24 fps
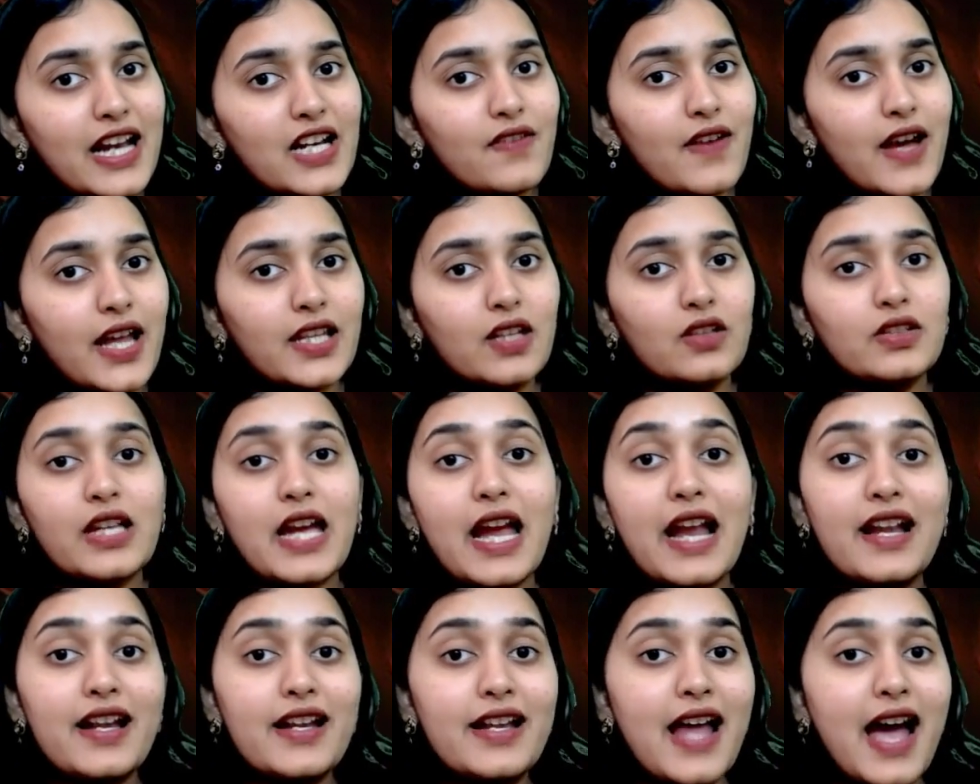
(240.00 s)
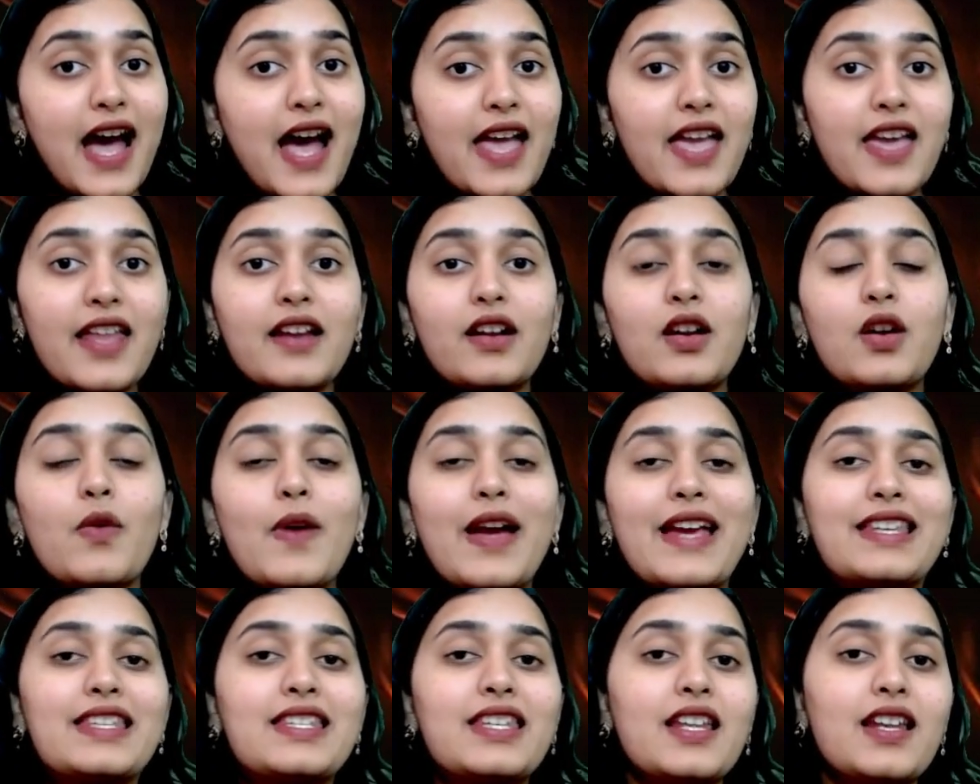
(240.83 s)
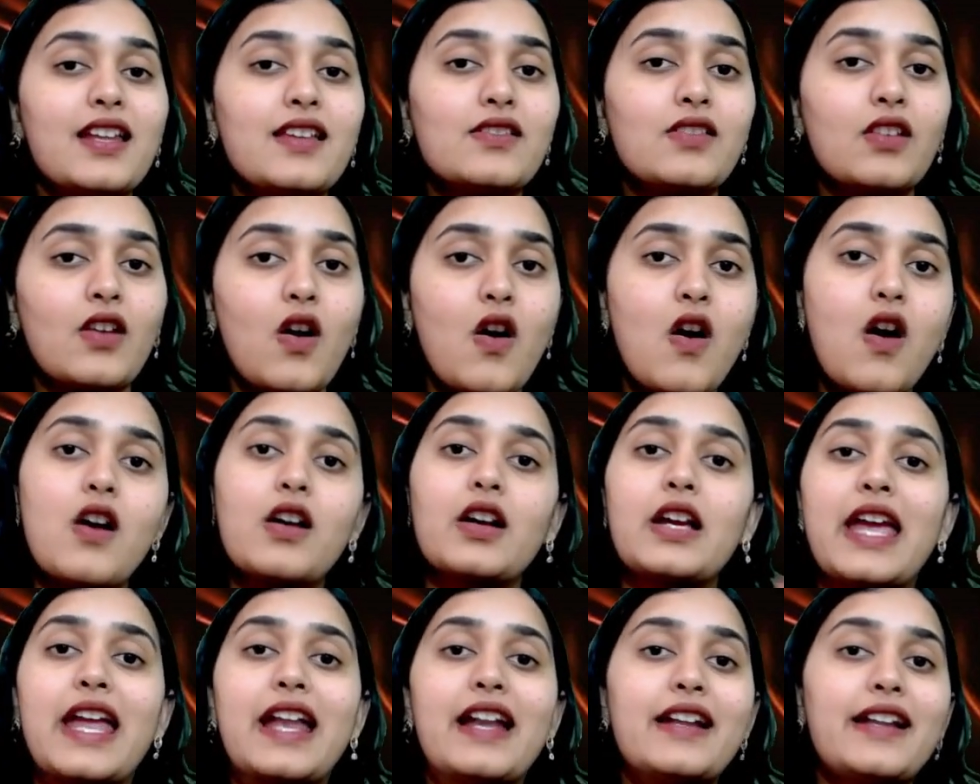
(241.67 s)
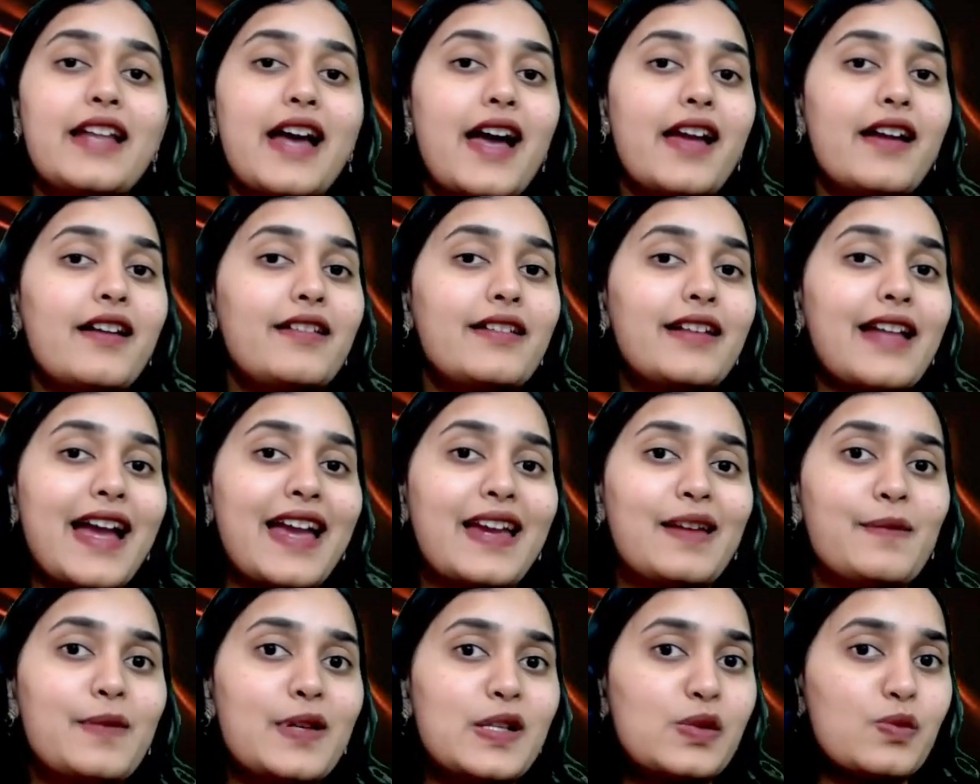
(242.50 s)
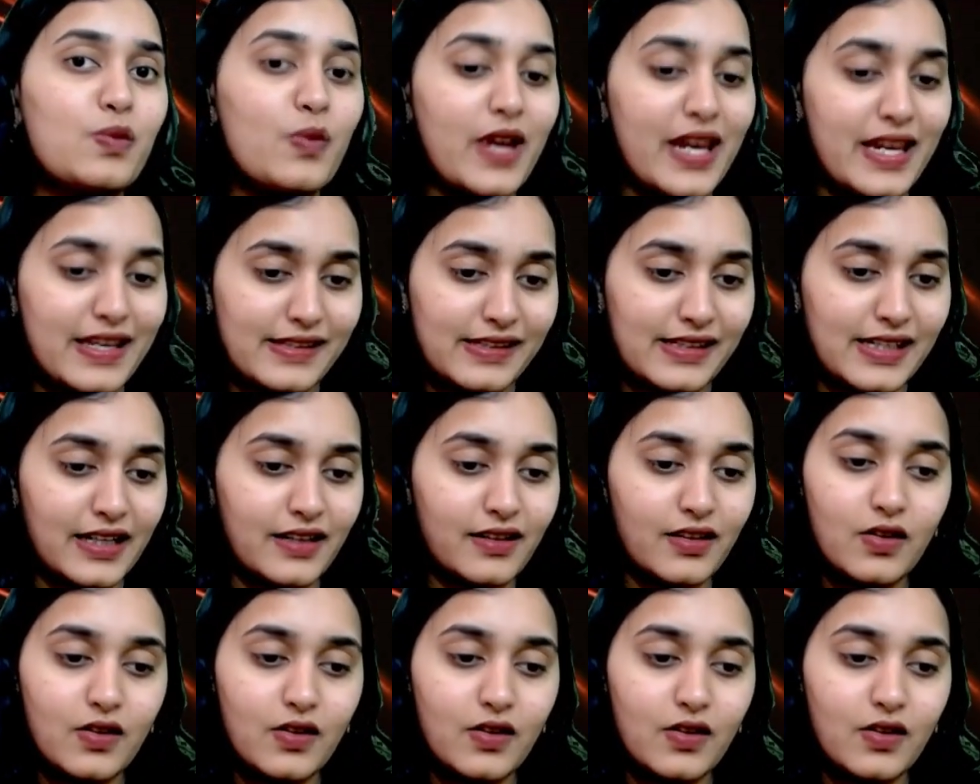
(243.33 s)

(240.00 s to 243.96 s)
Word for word: value, the entire question is wrong, entire time is wasted.